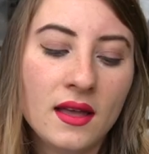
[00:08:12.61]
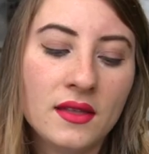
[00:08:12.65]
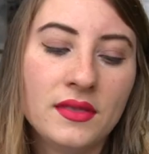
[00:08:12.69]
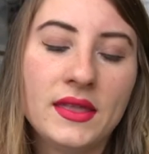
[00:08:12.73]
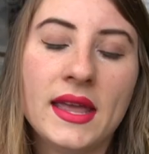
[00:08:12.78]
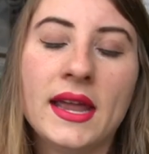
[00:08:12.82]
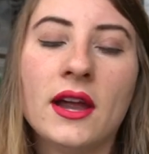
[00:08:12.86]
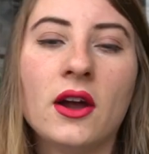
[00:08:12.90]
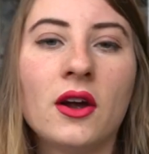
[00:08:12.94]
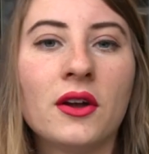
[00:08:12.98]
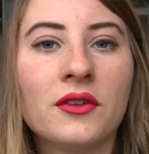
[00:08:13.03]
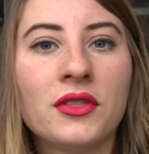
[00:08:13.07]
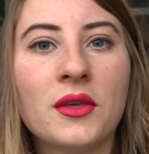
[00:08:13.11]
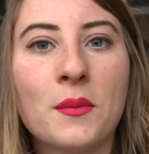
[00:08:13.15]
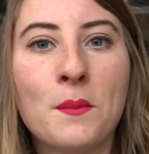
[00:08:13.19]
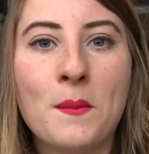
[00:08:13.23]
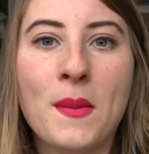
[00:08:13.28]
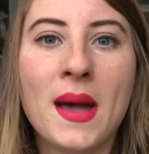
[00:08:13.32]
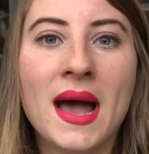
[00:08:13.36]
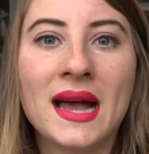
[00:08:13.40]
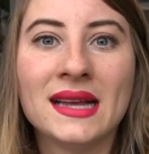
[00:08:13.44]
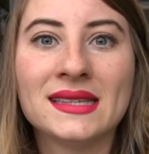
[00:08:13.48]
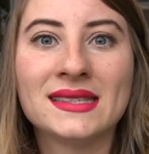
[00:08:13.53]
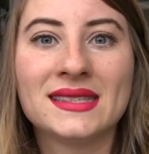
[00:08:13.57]
They are the
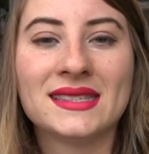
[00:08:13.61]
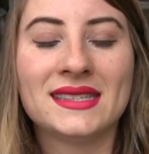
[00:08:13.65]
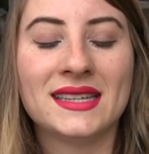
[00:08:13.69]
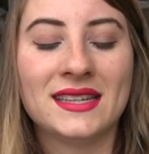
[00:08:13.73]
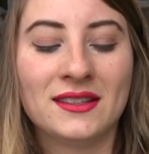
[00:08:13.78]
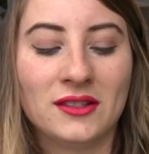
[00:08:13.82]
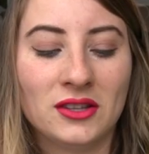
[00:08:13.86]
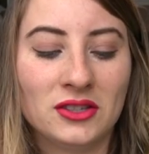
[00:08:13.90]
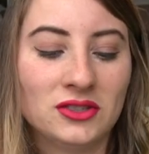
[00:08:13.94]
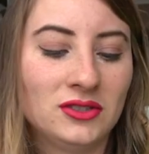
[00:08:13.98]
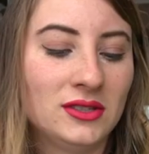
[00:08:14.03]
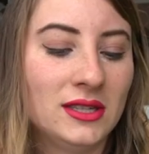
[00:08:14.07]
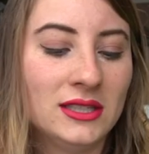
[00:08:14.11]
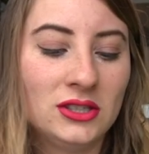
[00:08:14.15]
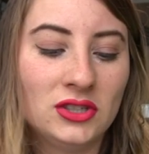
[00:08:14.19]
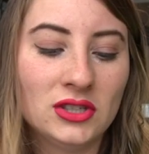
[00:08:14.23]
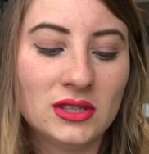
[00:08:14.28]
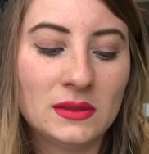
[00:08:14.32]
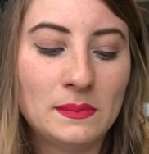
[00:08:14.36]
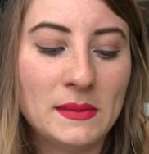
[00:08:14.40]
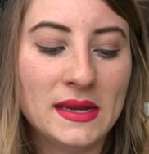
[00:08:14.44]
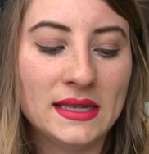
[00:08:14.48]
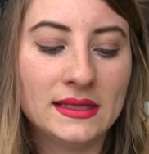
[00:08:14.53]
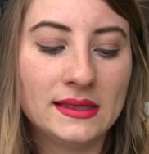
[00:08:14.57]
best. It
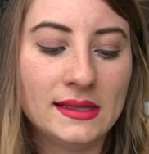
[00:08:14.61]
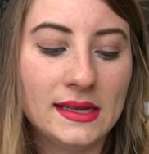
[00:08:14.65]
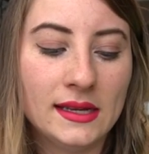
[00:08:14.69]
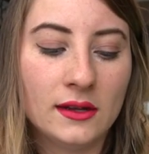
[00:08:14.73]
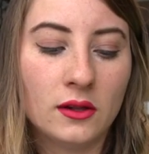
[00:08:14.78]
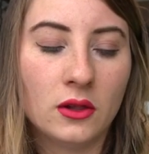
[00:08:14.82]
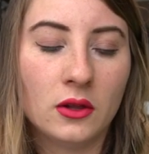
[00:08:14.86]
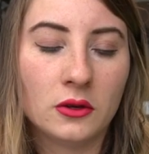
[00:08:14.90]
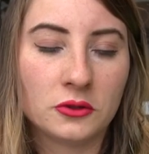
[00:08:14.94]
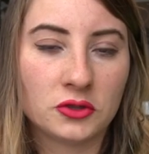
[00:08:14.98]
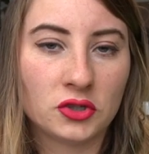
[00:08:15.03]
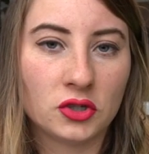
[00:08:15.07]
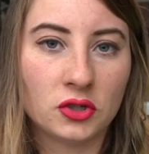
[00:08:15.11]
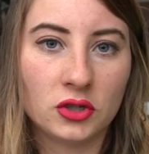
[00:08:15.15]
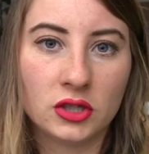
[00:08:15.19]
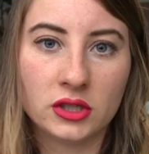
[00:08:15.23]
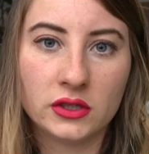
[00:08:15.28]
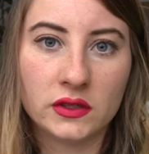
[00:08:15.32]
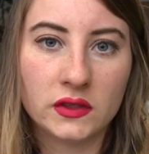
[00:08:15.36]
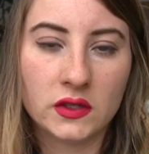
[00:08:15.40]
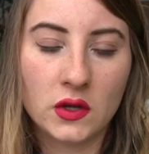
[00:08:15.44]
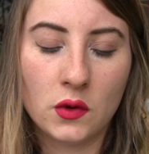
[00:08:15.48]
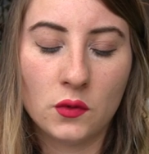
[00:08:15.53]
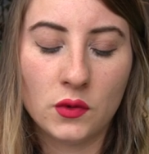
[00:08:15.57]
just makes the enclosure look
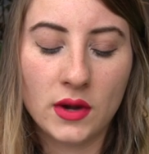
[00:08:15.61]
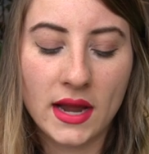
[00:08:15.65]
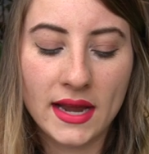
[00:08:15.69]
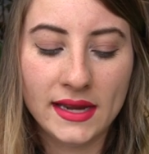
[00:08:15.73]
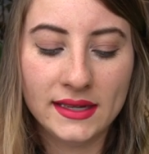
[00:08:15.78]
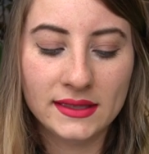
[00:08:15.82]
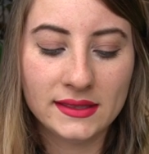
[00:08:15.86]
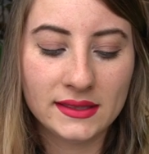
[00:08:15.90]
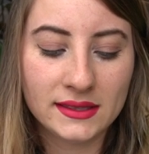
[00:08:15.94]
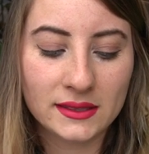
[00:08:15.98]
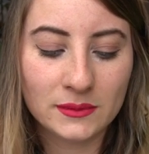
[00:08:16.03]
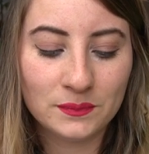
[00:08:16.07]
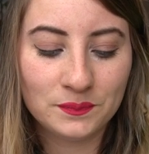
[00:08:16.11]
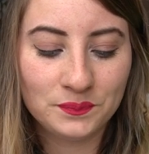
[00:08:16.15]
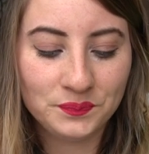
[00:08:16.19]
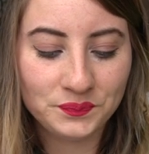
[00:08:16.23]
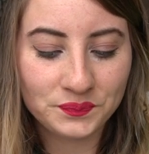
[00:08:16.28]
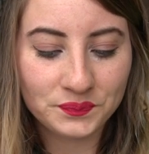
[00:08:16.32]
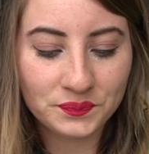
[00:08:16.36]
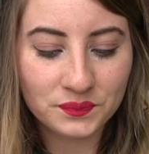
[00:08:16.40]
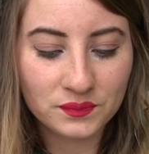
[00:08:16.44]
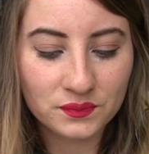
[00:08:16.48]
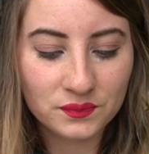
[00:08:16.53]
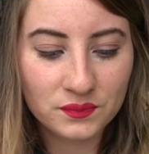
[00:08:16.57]
so nice.
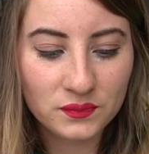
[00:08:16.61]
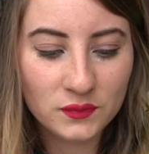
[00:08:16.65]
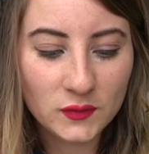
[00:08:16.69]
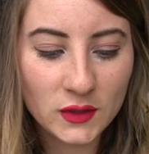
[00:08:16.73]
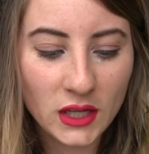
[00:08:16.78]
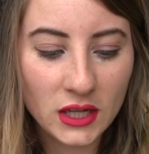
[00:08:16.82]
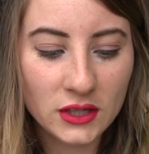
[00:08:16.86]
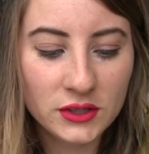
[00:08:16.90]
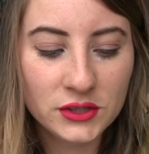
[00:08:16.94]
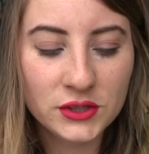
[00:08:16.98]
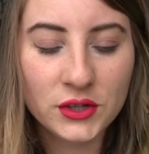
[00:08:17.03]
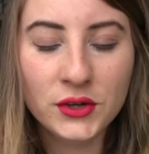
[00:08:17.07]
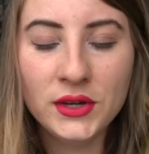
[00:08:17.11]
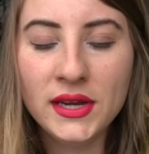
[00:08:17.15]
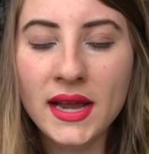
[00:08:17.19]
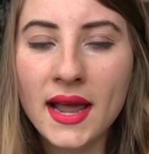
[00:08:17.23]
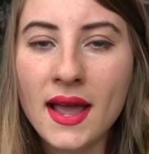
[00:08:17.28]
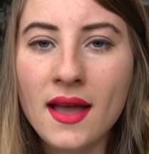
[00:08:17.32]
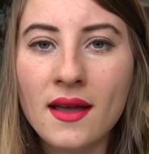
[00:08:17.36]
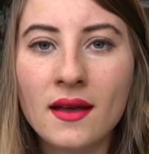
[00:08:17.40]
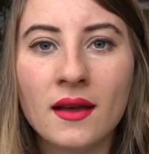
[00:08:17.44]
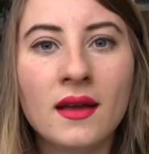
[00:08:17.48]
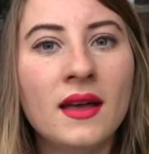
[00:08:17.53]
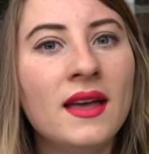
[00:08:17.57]
So
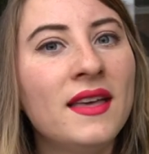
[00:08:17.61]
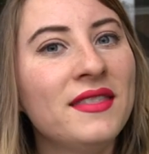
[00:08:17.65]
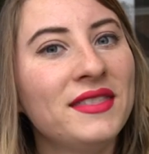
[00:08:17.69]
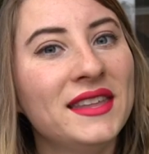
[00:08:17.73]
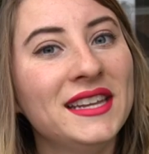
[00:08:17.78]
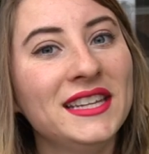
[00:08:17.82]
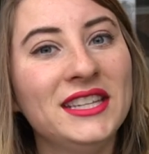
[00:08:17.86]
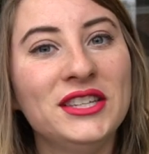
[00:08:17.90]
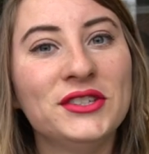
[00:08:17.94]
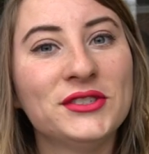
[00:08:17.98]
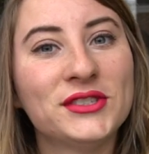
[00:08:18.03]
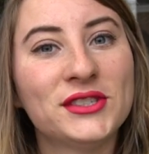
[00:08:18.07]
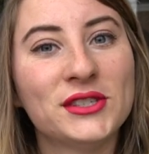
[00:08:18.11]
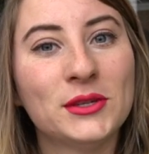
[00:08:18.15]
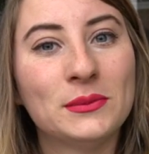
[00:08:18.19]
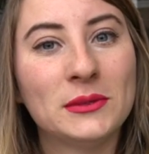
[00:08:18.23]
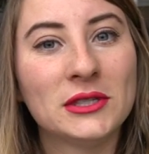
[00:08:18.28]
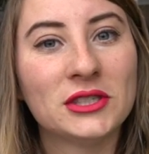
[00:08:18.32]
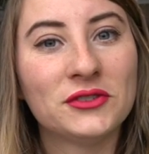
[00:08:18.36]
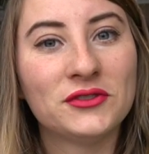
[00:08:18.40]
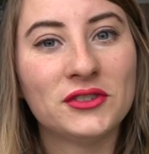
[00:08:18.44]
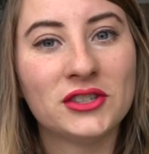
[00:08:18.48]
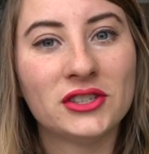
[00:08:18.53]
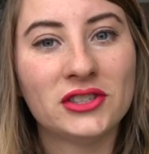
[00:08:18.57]
yeah. Thank you so
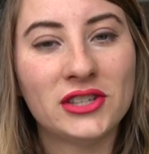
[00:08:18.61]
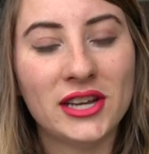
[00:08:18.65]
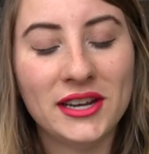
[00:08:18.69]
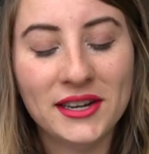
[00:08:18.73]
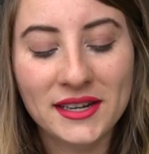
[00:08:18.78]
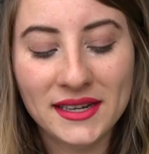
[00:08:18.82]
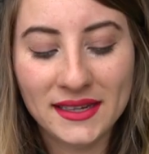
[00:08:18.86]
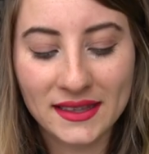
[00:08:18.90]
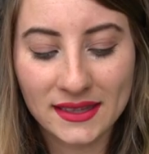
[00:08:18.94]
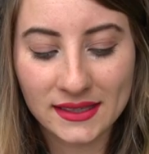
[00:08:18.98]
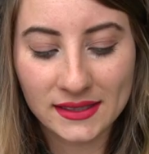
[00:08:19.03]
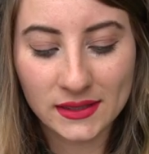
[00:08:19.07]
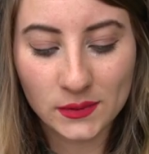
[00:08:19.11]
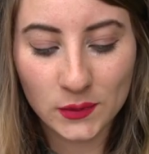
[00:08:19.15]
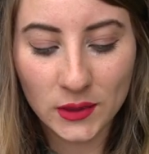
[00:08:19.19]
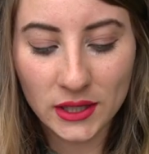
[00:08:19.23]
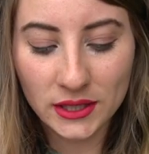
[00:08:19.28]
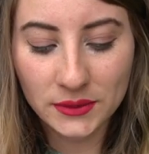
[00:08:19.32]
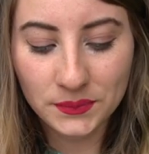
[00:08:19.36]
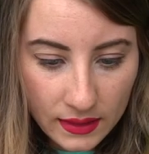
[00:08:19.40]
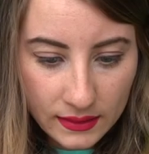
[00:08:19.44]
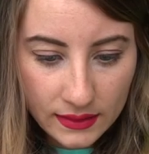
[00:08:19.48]
much for sharing this one.